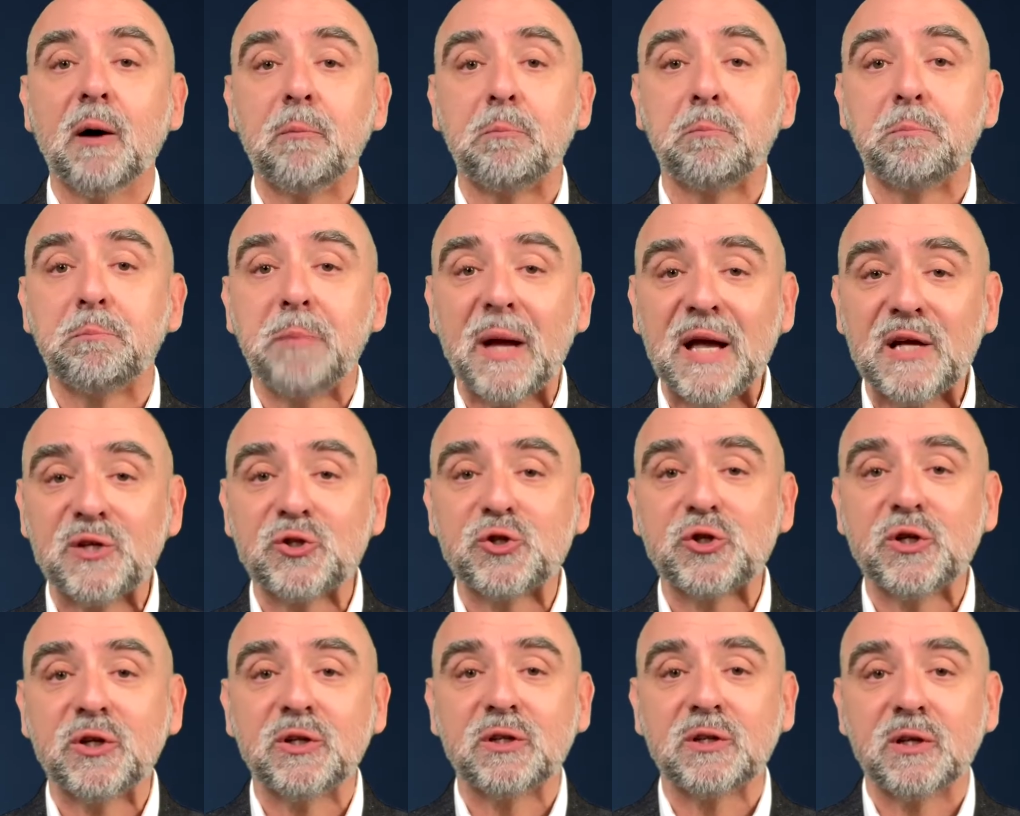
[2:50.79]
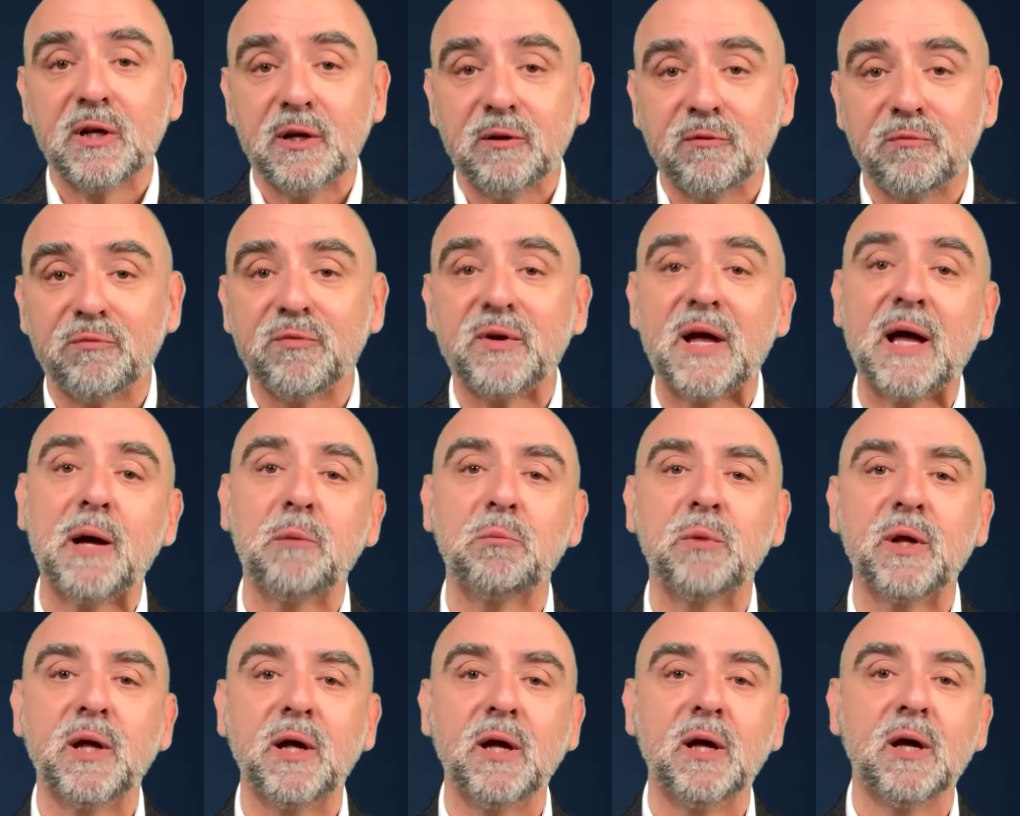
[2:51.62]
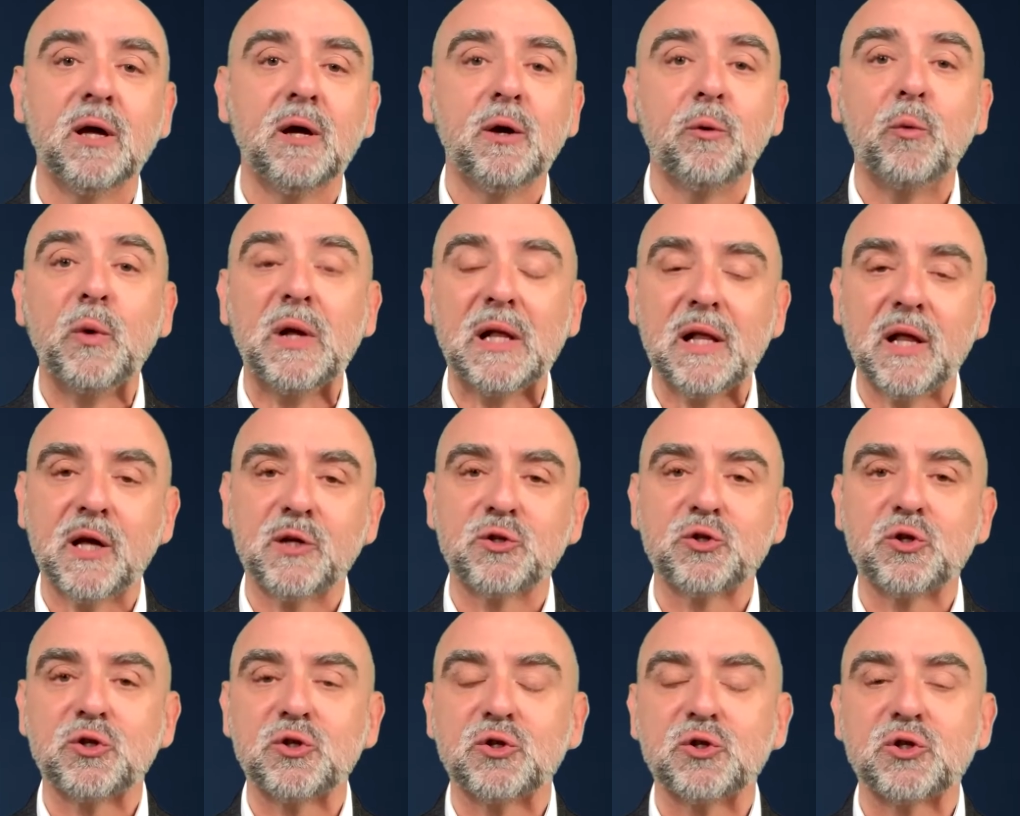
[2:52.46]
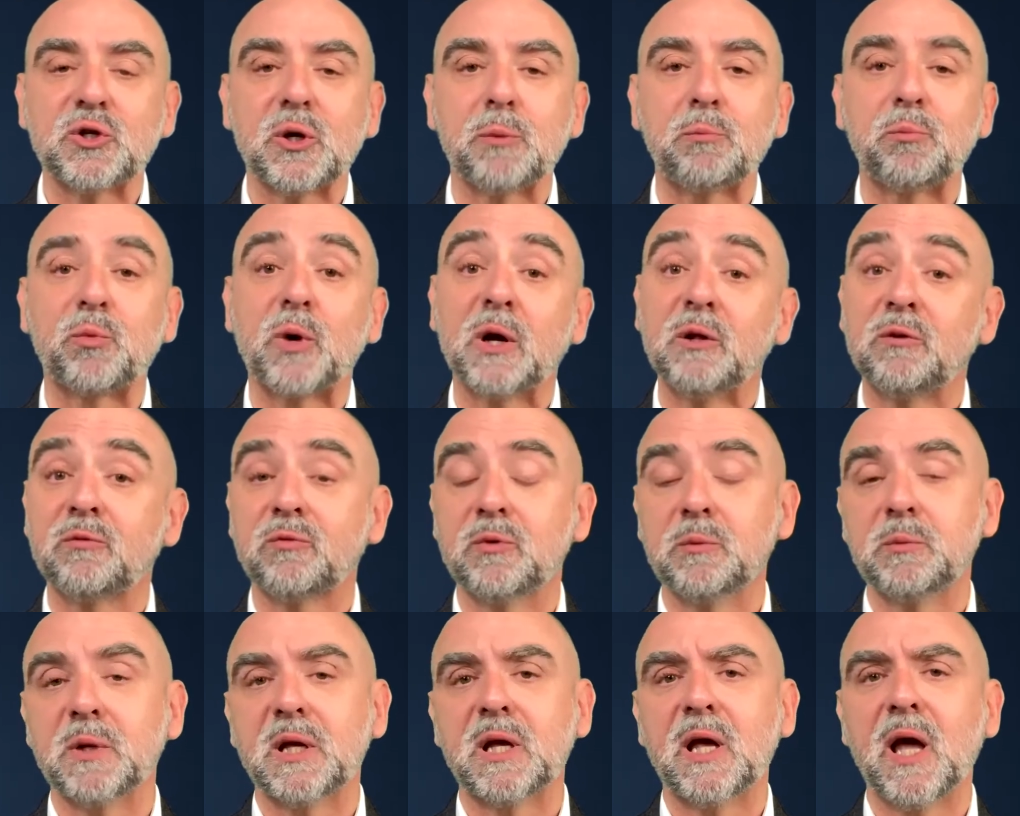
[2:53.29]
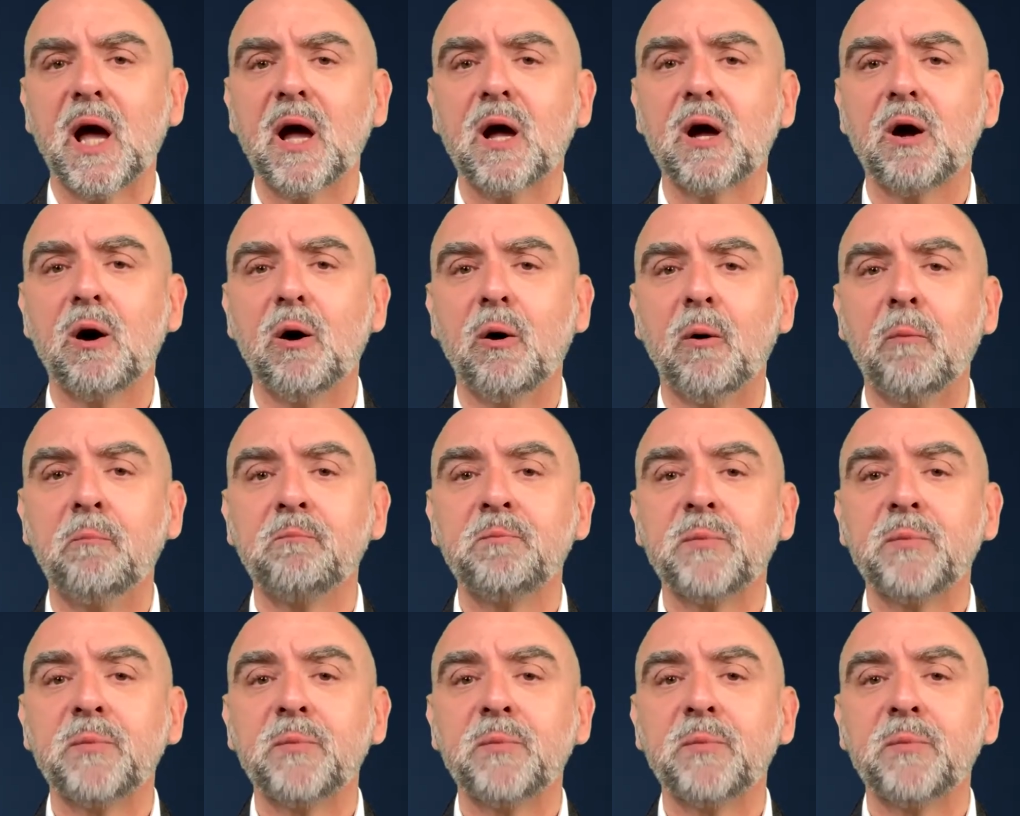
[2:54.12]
patient, and family relationship right from the get-go.